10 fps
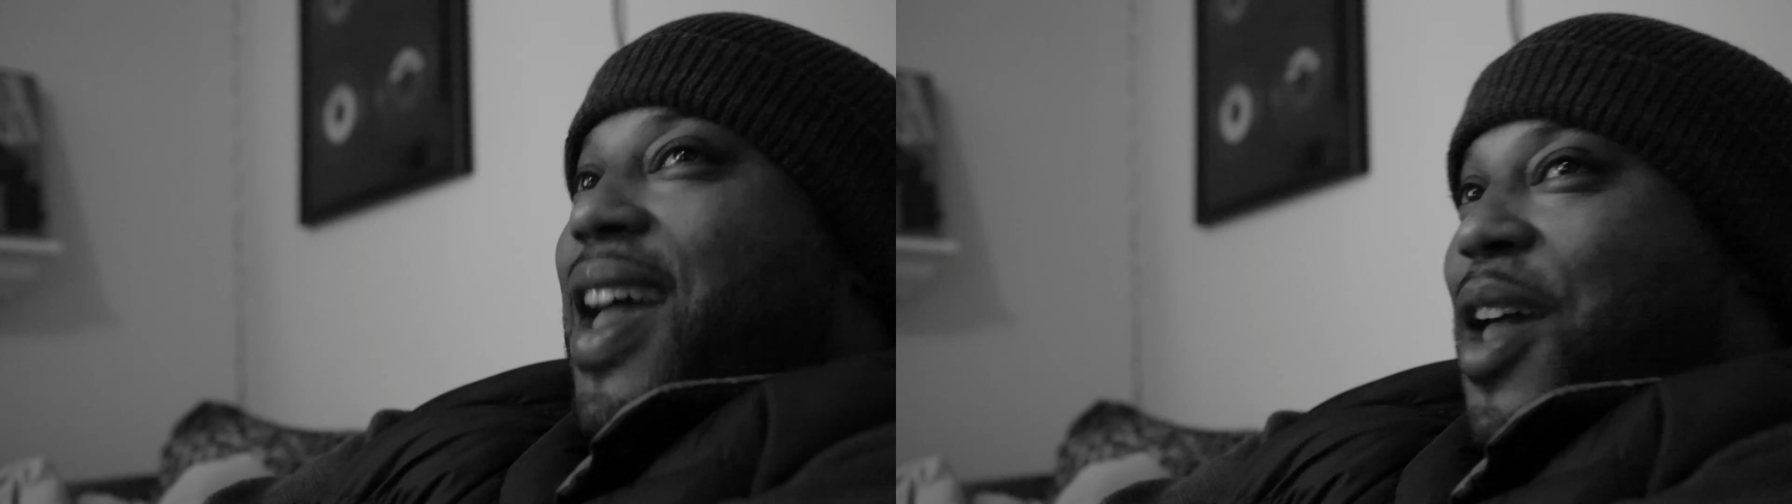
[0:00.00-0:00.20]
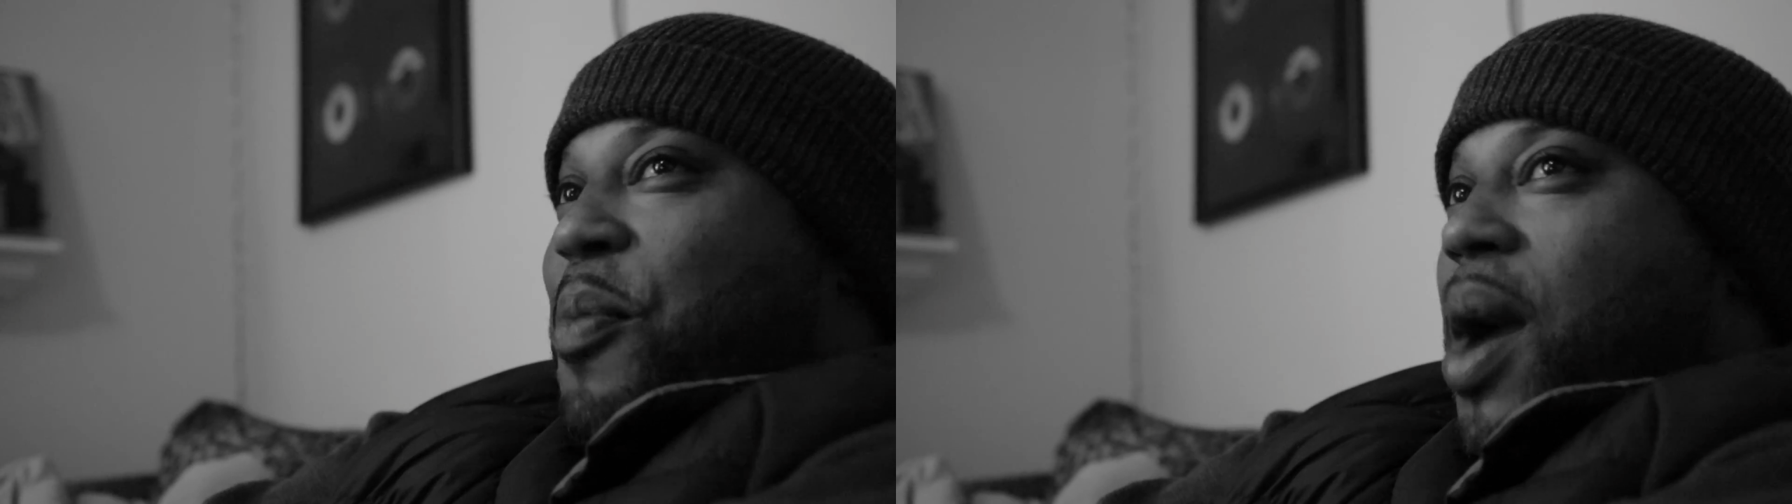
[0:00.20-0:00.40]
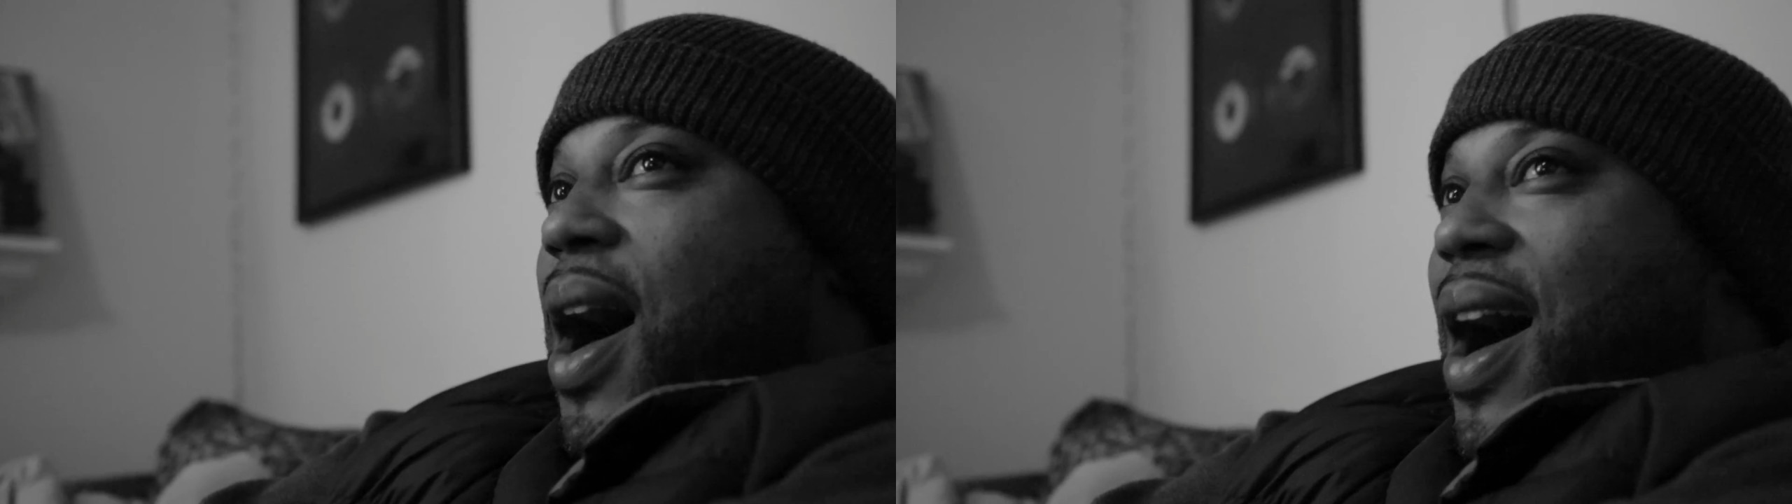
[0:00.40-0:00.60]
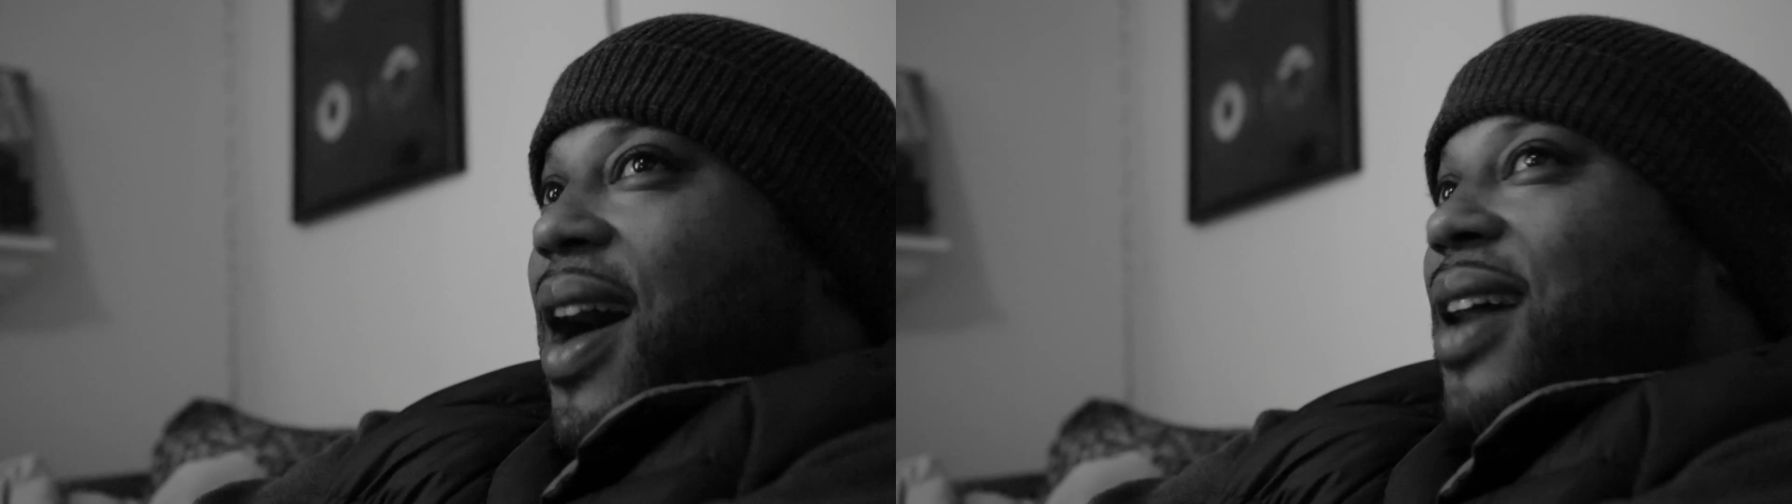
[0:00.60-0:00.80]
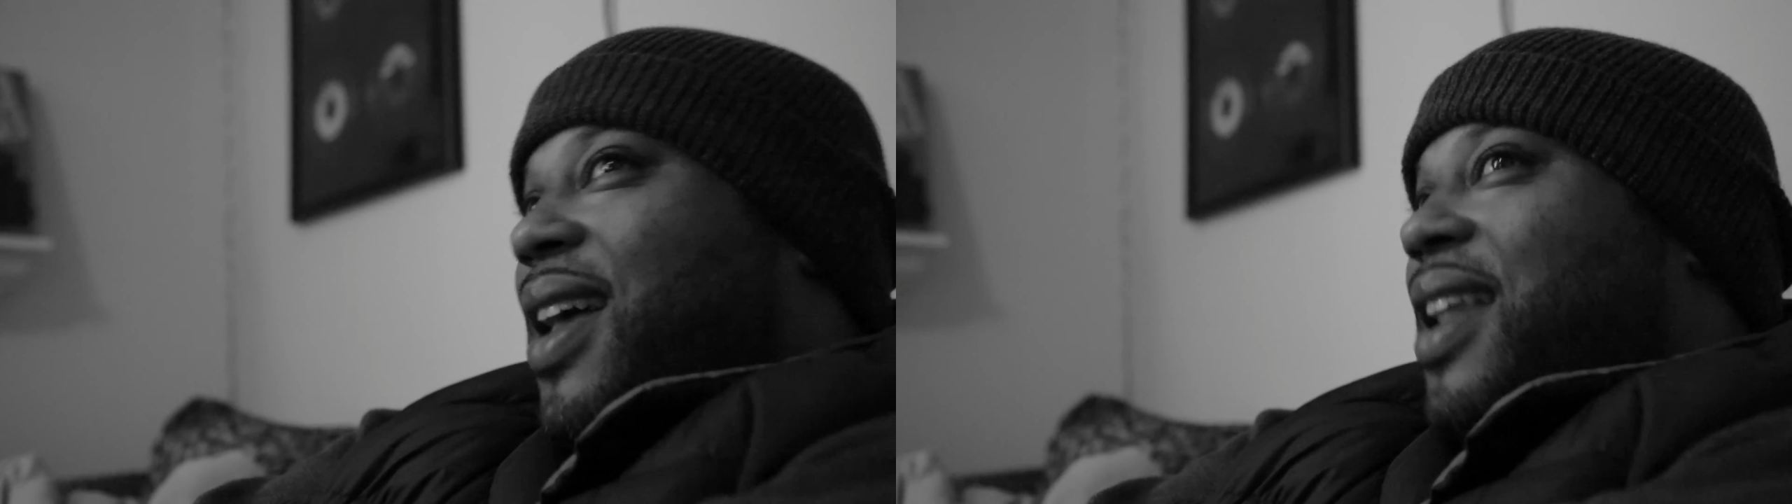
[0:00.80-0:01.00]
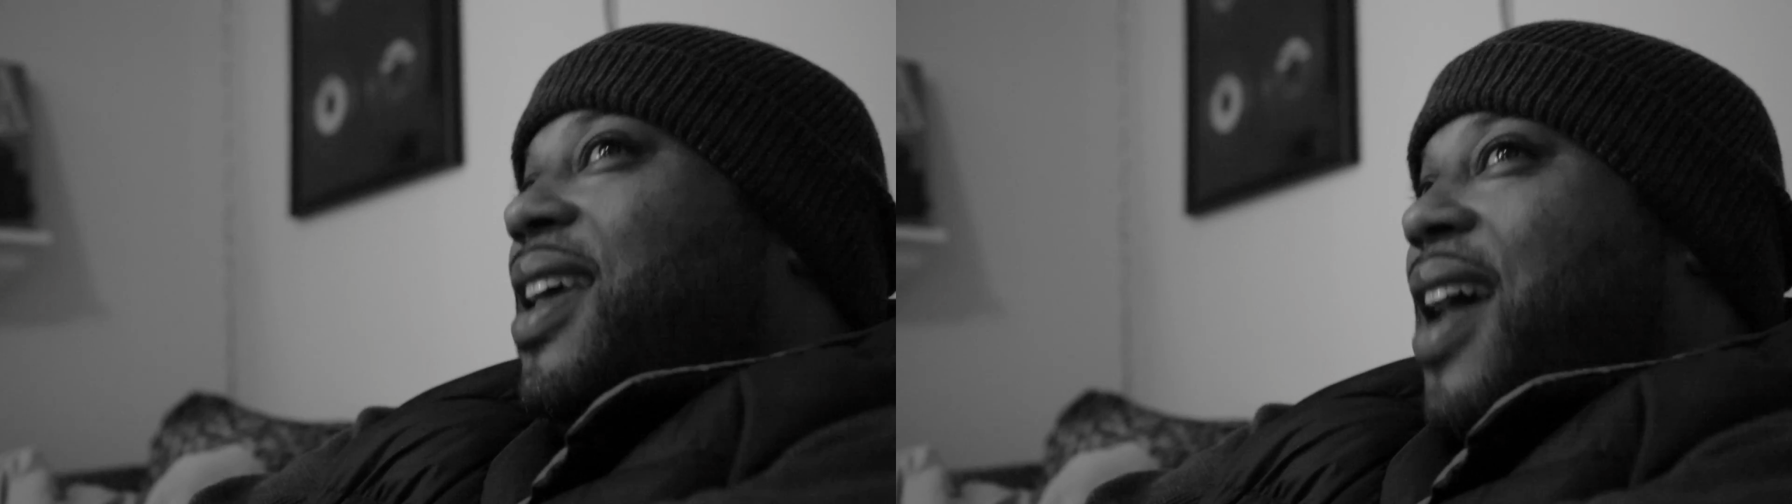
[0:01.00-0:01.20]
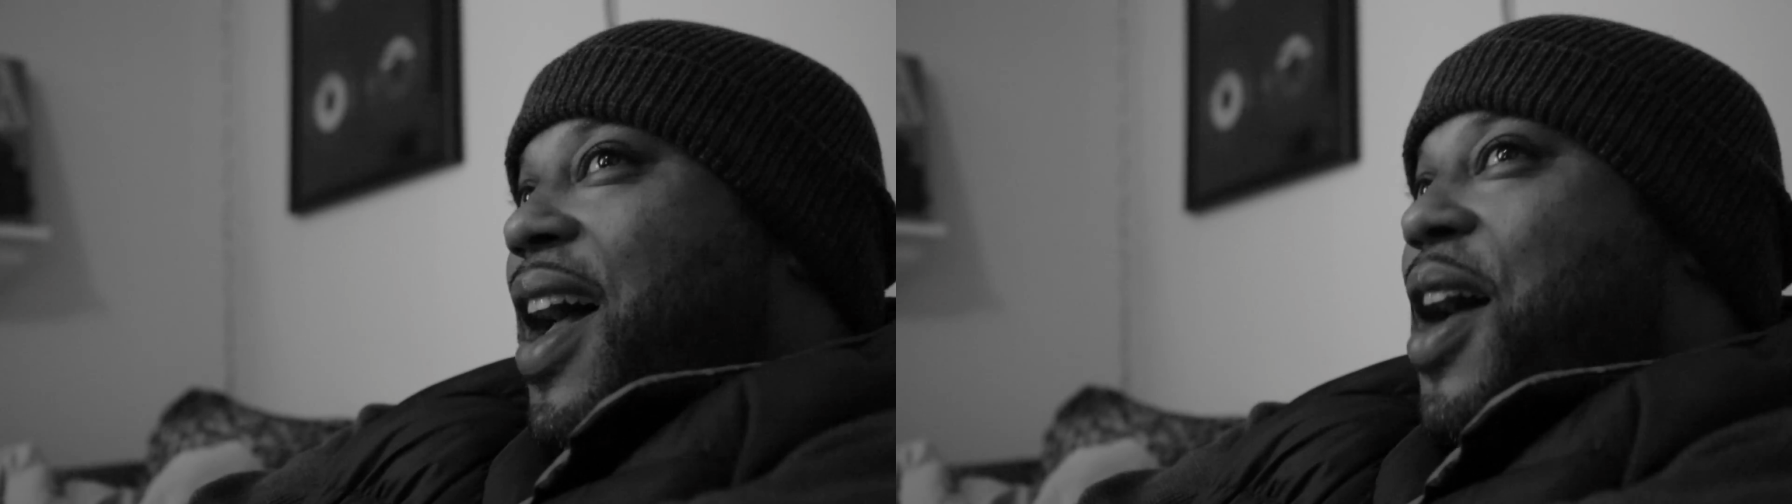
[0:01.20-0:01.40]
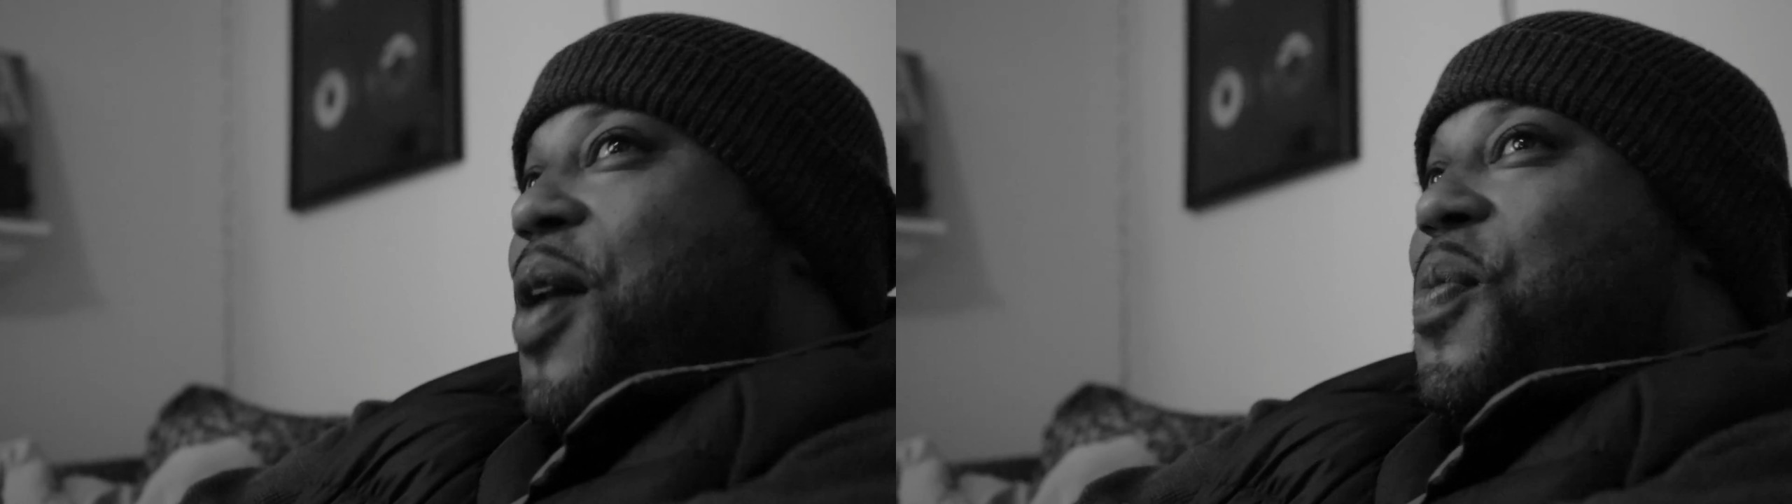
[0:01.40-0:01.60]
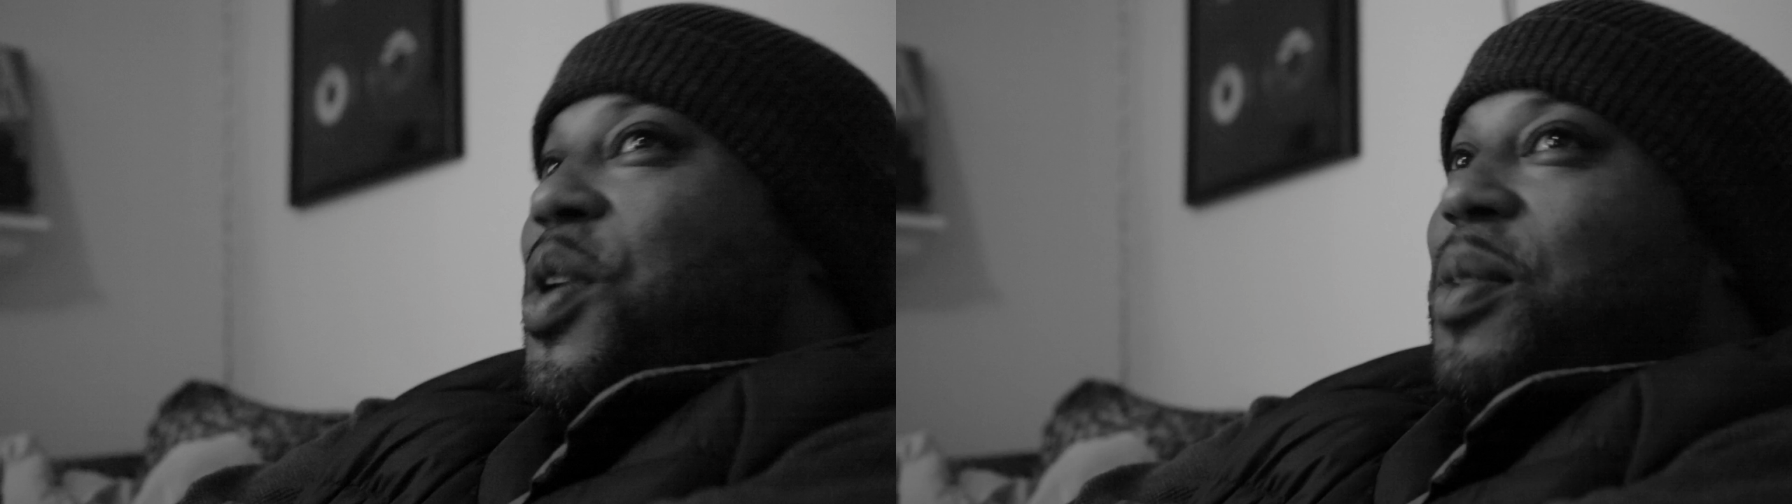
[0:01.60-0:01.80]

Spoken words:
in my eye that he had